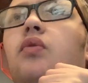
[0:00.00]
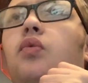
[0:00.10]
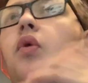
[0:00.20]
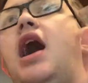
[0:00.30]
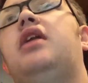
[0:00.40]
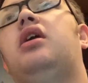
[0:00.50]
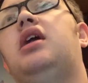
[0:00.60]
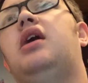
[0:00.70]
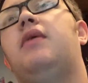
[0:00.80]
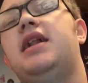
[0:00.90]
Why do I
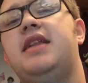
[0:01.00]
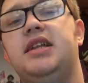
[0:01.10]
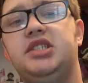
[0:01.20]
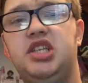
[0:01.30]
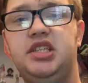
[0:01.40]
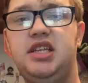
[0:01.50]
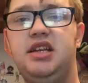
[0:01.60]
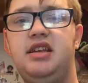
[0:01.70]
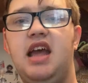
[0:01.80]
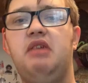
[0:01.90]
not like that
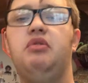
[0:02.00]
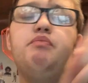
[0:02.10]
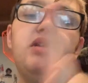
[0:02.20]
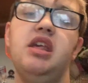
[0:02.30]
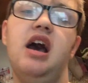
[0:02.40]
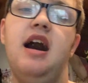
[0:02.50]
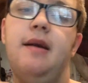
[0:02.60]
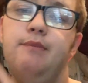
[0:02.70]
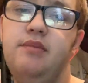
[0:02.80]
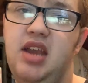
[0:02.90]
season? That will be up
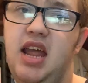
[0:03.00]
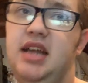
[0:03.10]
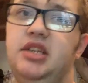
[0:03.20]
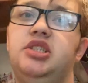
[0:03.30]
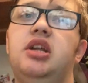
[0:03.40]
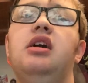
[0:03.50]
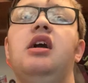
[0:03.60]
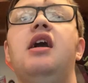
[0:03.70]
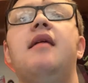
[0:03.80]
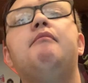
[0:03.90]
next.
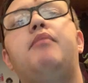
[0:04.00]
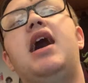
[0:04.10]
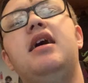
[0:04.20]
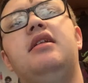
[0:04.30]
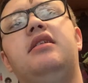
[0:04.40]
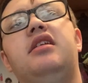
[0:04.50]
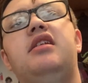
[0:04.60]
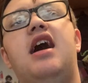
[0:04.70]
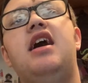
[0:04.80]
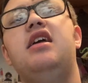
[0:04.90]
But
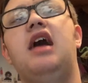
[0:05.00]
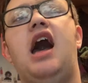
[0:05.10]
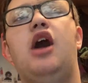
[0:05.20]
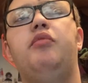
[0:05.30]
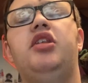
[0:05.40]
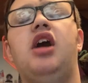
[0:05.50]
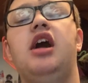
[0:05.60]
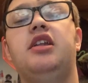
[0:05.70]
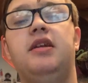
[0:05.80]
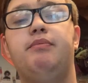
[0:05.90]
today I'll be
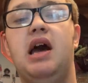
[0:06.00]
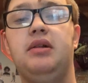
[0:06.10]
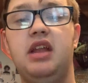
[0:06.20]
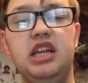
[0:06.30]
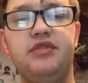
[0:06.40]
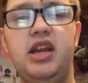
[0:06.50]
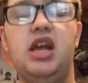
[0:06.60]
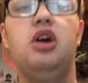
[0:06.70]
talking about, this video